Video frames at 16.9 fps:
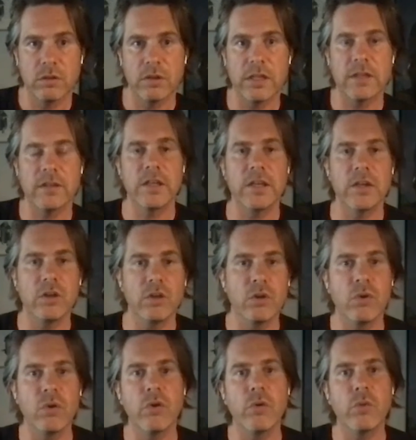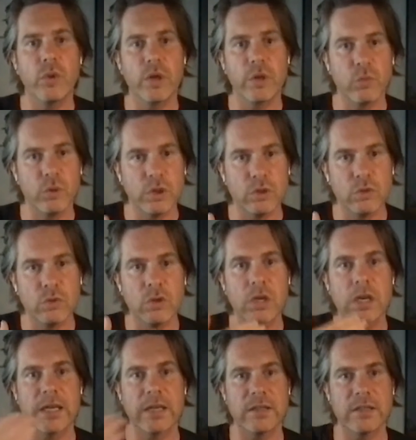That they know when we do
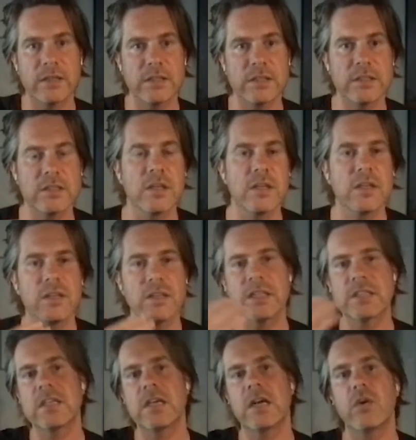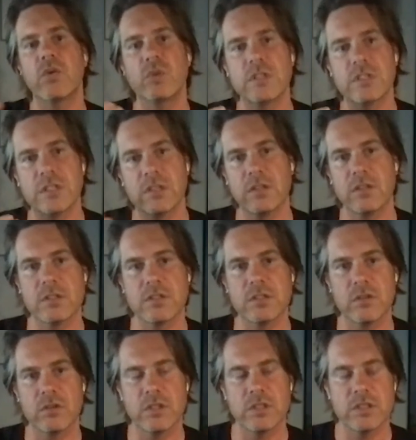it like this, that's how we tell the
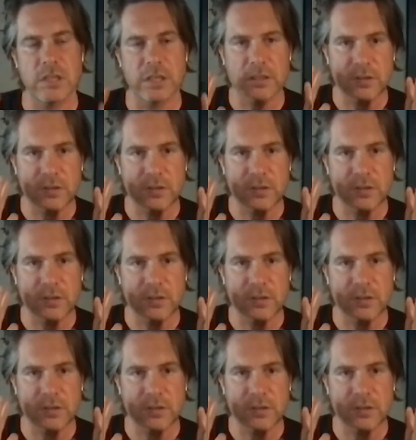stories.